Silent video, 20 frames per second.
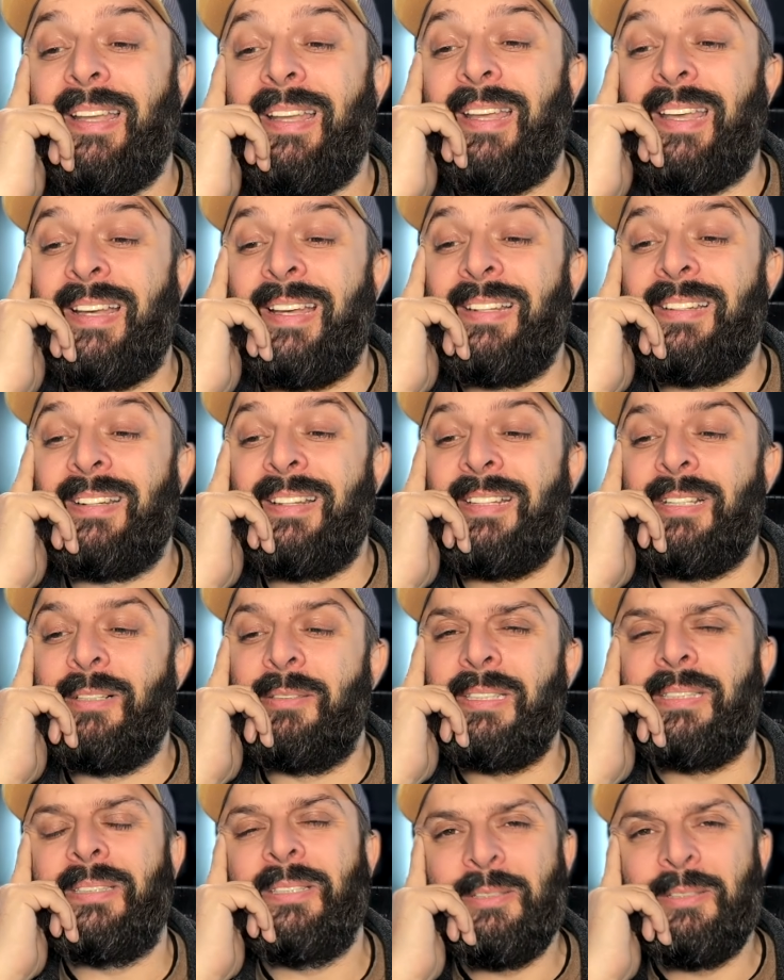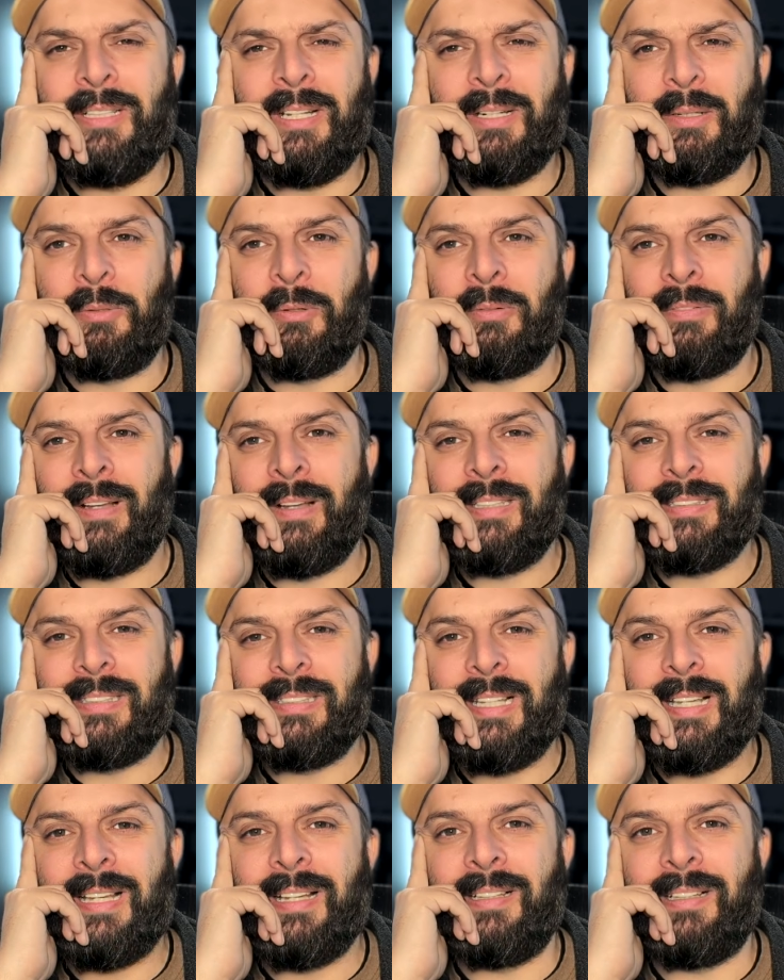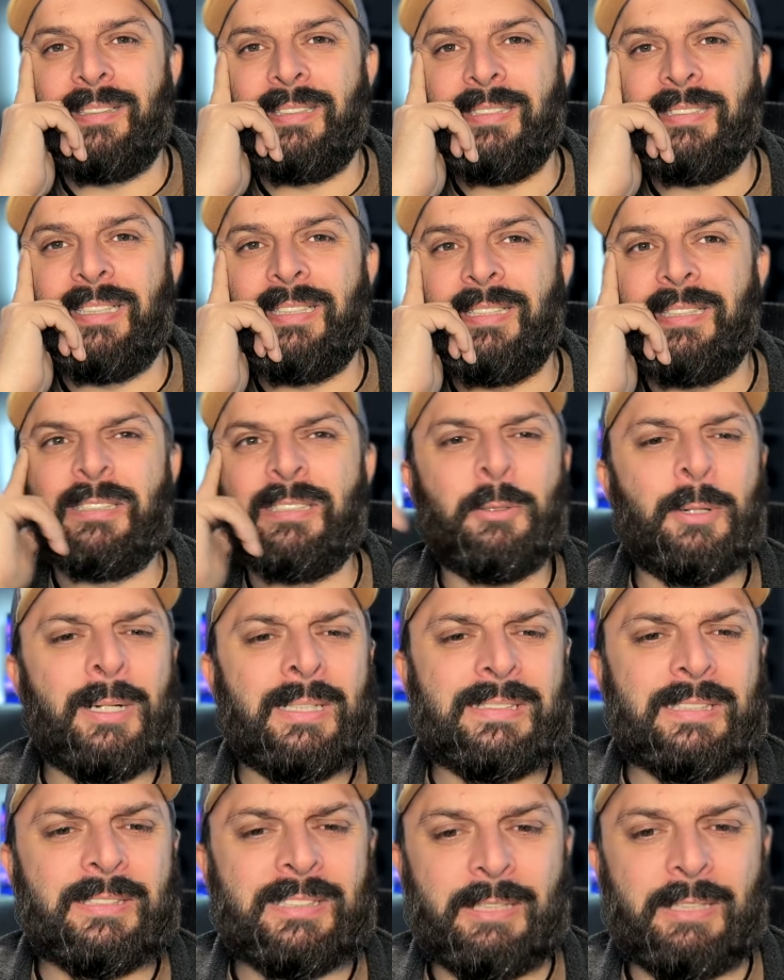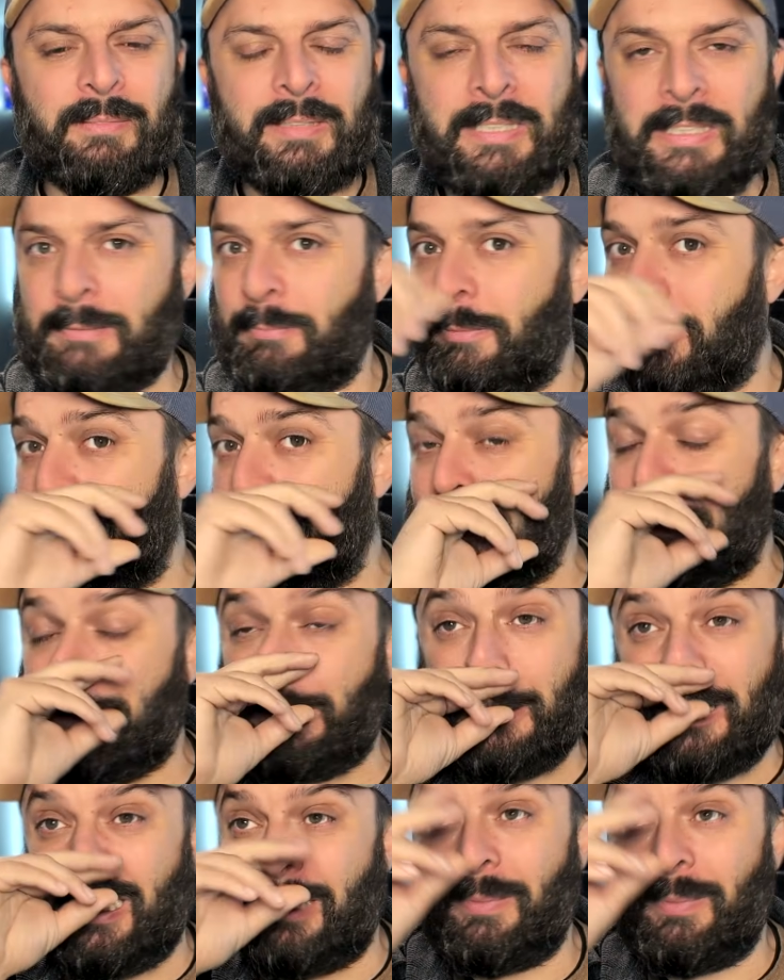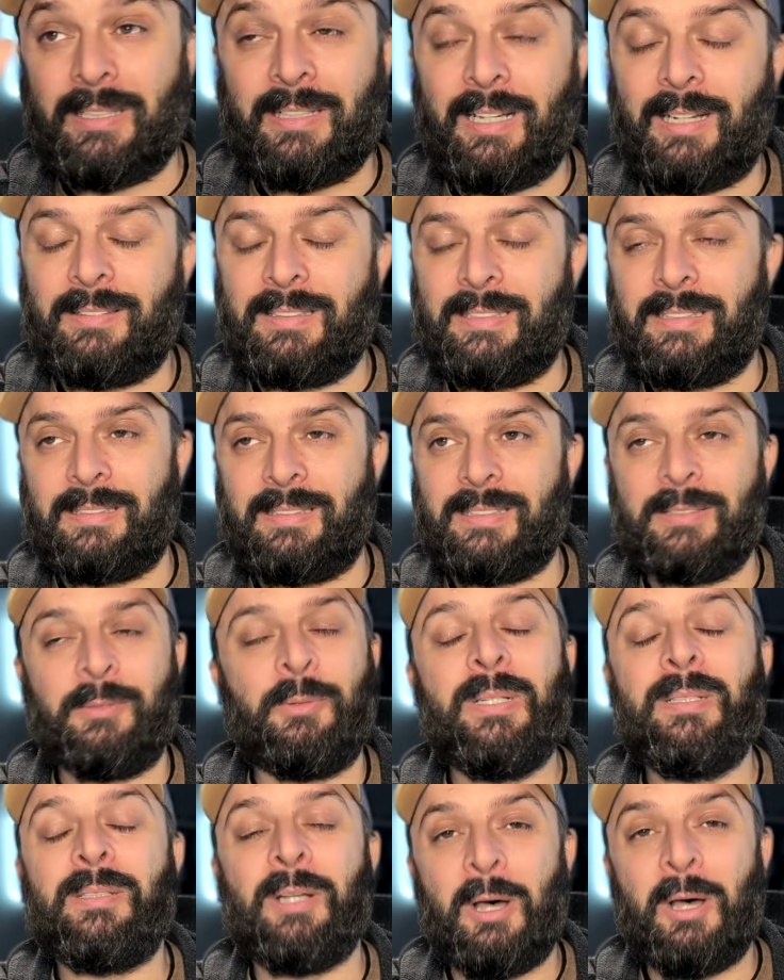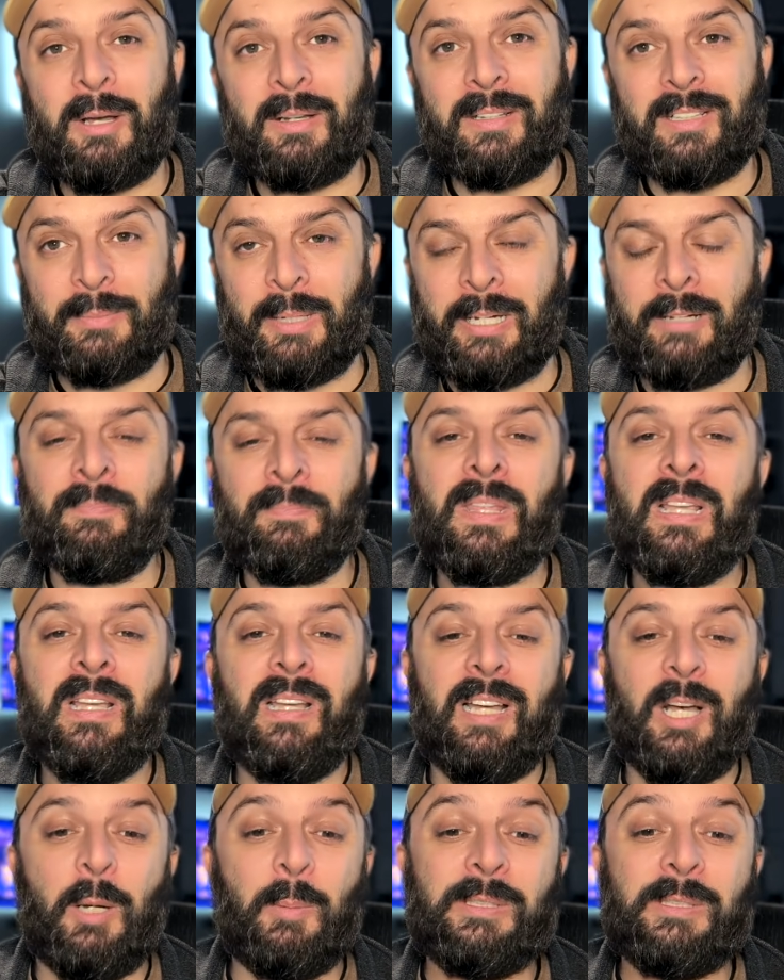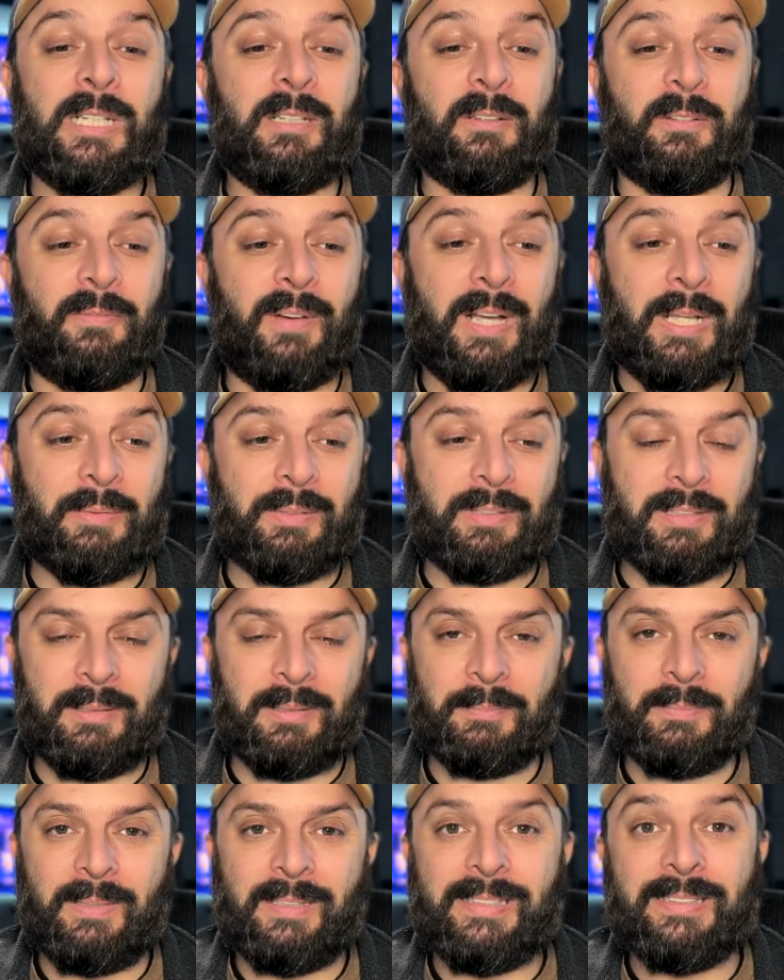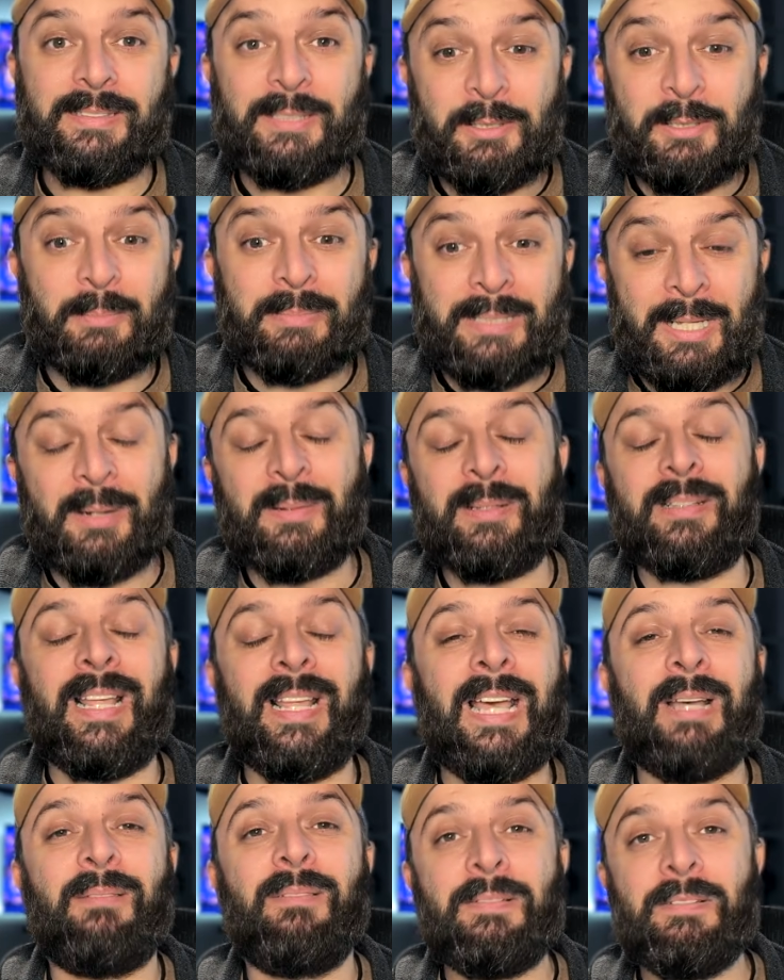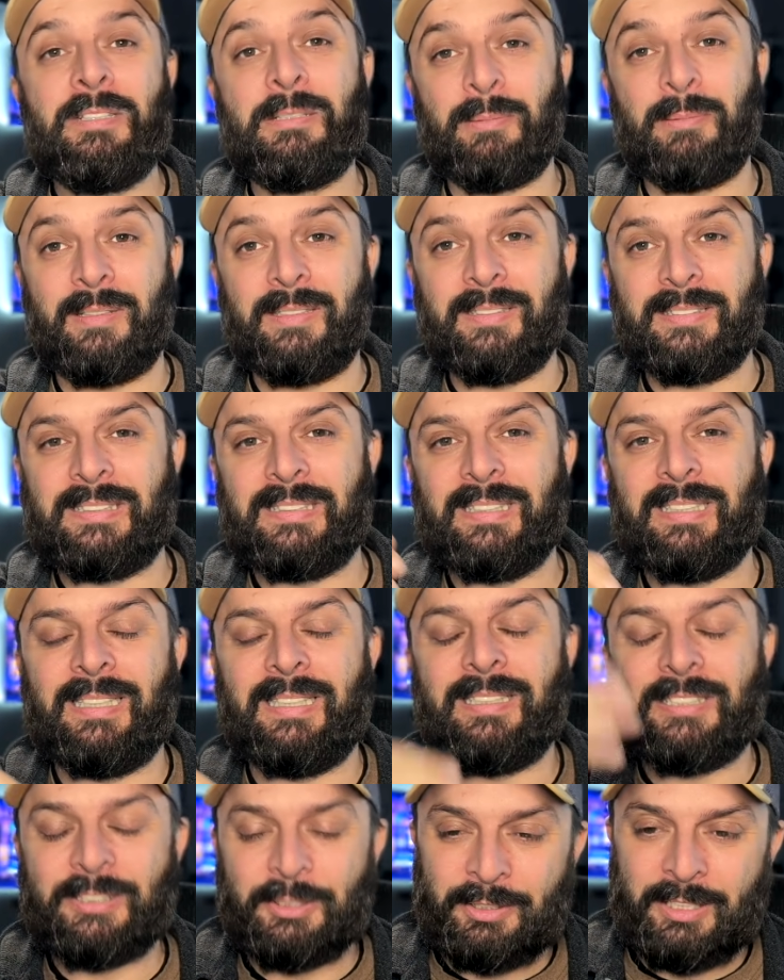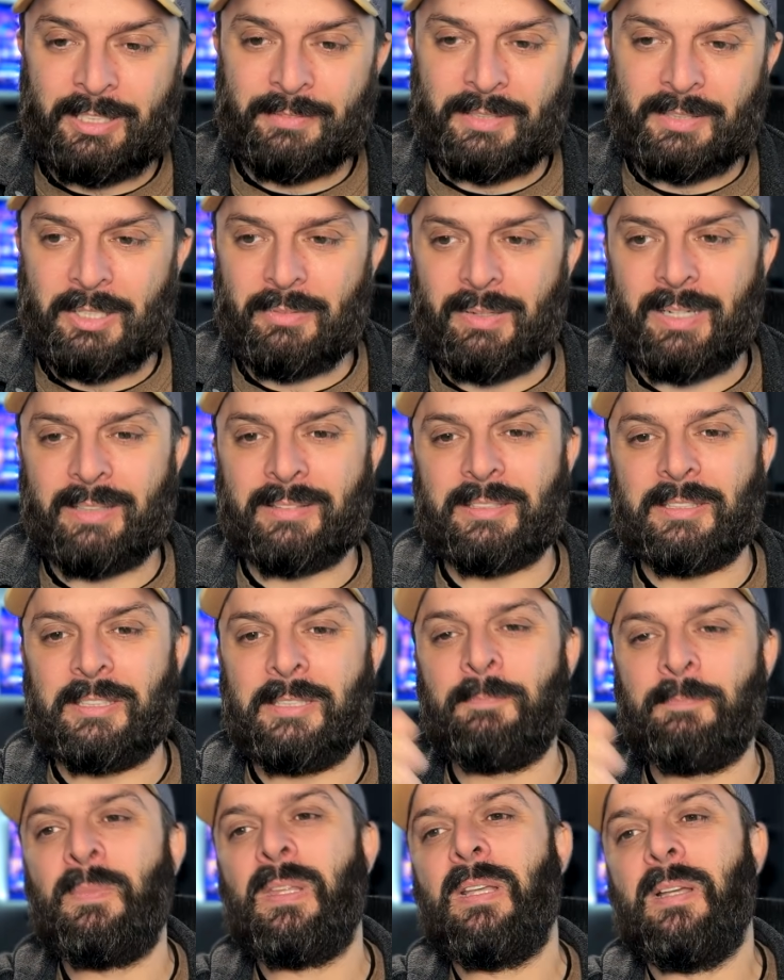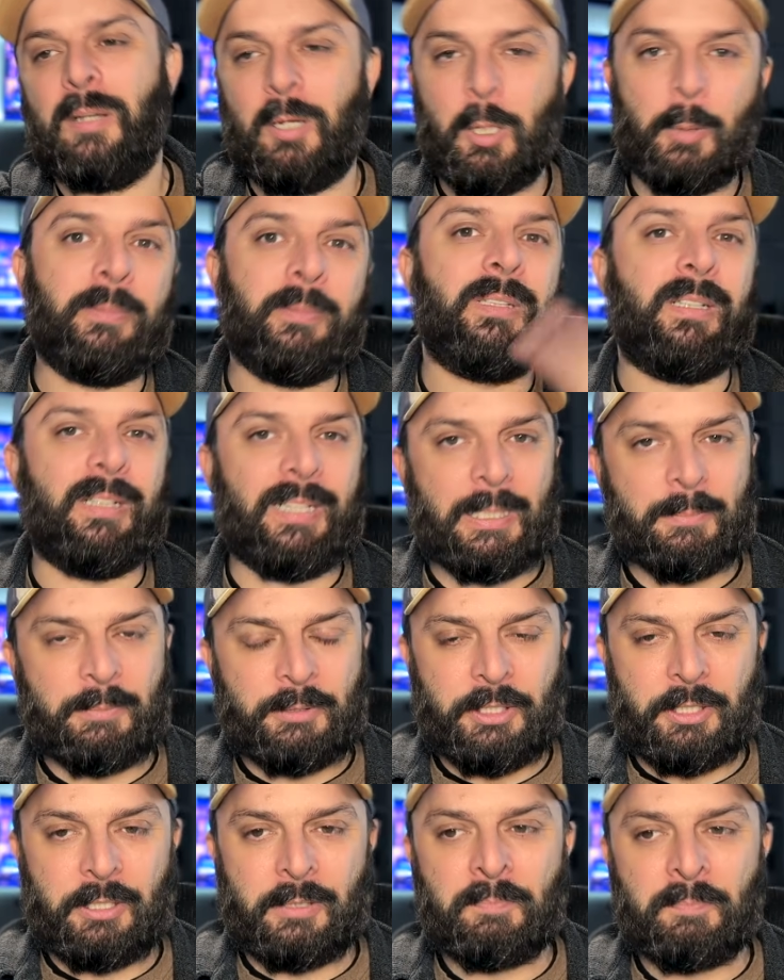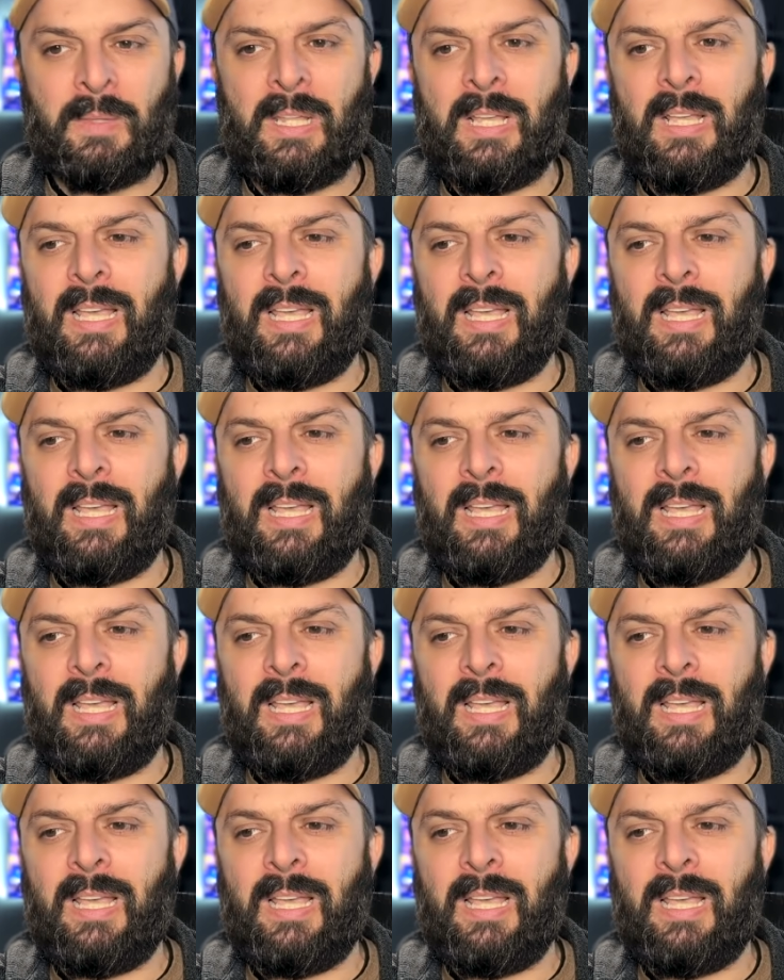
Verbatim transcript: And uh, he was like, dude, you got a Corvette? I was like, yeah. It's like, it's crazy this have leaf springs. And I'm like, oh, I, like, what are you talking about? I almost got of a fight with them. And like, dude, I'm telling you, they have leaf springs. And sure enough, I go out there, open the clamshell.